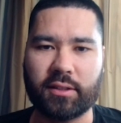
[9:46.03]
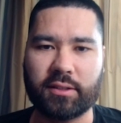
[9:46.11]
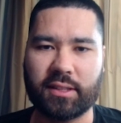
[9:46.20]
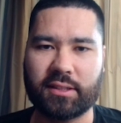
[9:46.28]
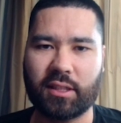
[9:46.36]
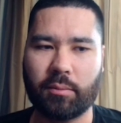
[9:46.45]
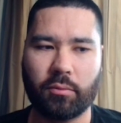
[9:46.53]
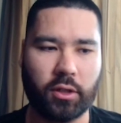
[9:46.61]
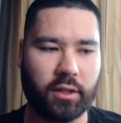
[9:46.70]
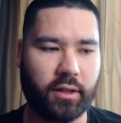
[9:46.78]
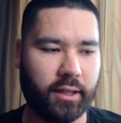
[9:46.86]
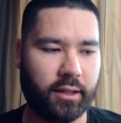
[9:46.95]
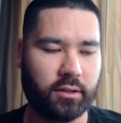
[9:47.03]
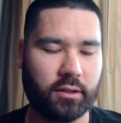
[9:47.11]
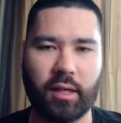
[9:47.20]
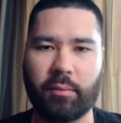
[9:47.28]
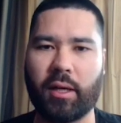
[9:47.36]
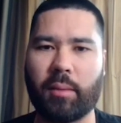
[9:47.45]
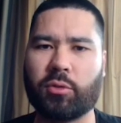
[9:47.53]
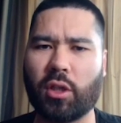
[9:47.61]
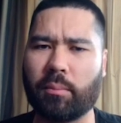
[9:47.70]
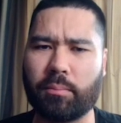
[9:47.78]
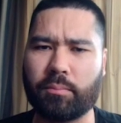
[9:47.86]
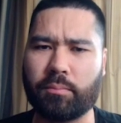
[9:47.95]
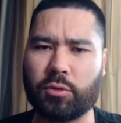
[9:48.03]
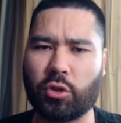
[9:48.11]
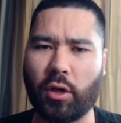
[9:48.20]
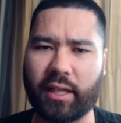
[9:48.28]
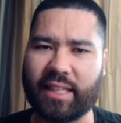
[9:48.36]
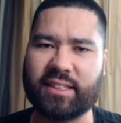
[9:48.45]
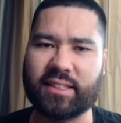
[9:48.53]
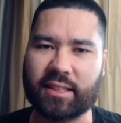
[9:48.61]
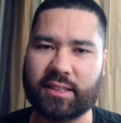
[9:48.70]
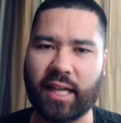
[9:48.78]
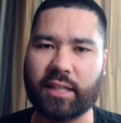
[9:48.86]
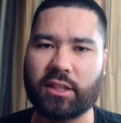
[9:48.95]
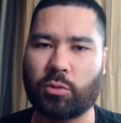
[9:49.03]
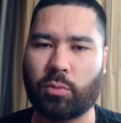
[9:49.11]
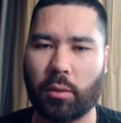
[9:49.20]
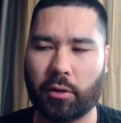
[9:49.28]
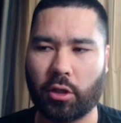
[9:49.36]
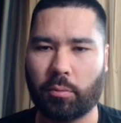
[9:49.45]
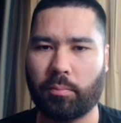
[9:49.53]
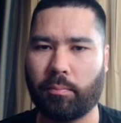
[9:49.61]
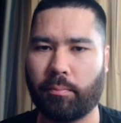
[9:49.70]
Is there somewhere I'm sure at least in the States, there's probably a lot of